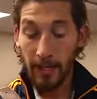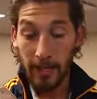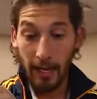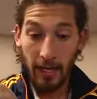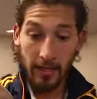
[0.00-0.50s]

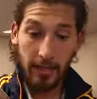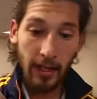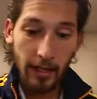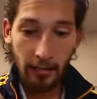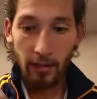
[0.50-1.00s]
Yeah,
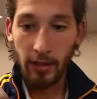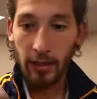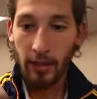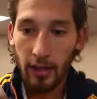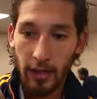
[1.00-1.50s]
tonight they were
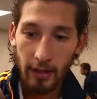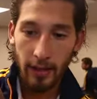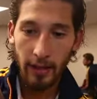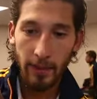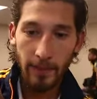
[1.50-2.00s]
really
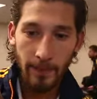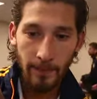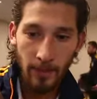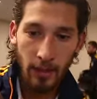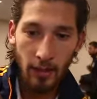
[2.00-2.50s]
on.
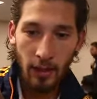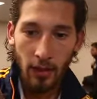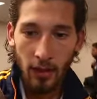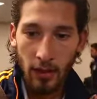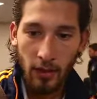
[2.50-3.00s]

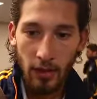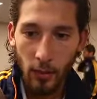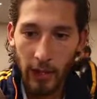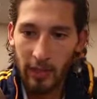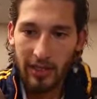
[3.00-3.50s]
The
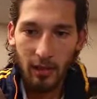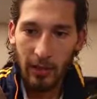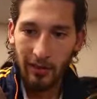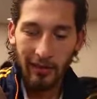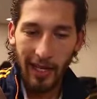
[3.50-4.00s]
wind was a little bit
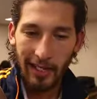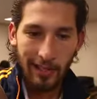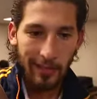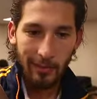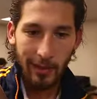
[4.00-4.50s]
of a
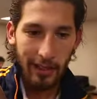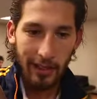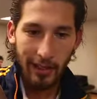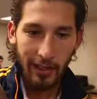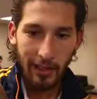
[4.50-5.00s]
factor,
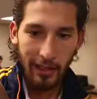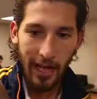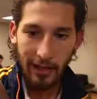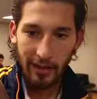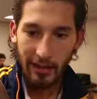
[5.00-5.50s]
but you know,
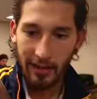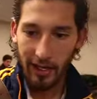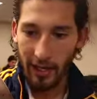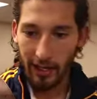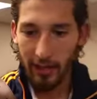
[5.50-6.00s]
at the end of the
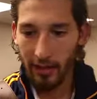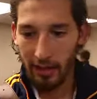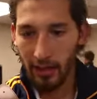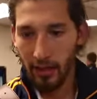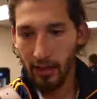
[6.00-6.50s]
day,
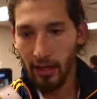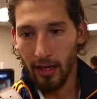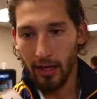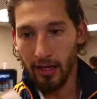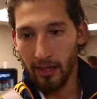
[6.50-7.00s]

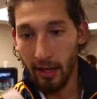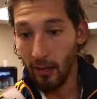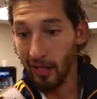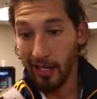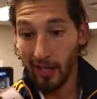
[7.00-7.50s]
they
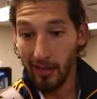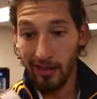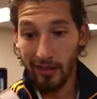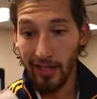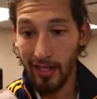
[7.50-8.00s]
were getting
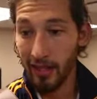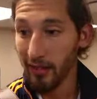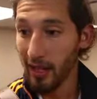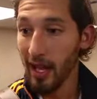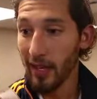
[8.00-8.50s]
on the end of a
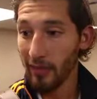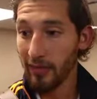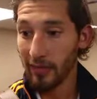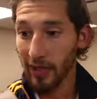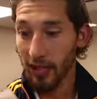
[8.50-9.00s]
lot
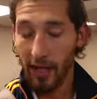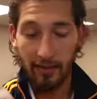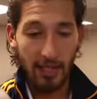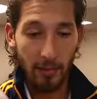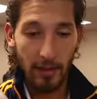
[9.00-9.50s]

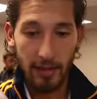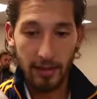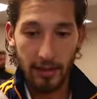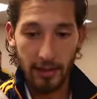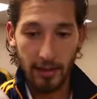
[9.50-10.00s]
of set
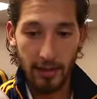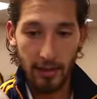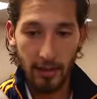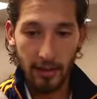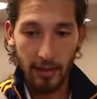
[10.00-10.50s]
pieces,
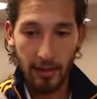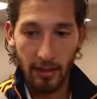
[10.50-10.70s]
and